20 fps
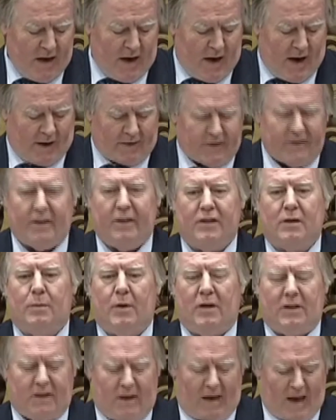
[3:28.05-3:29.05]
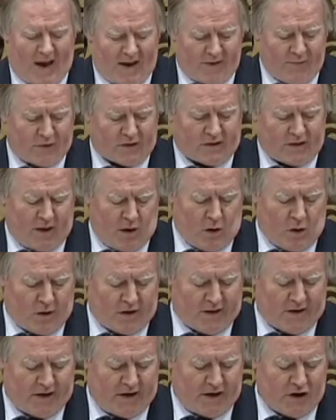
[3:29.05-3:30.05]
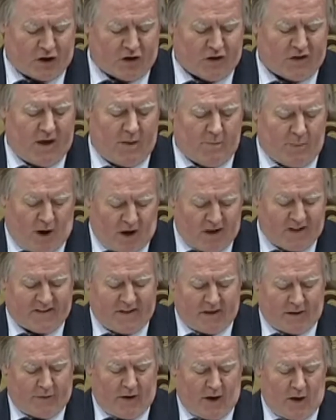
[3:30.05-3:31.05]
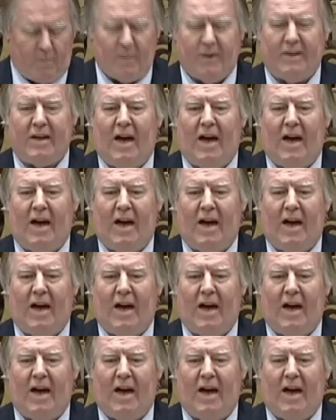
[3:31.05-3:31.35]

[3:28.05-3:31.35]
and the disability advocacy organisations in policy development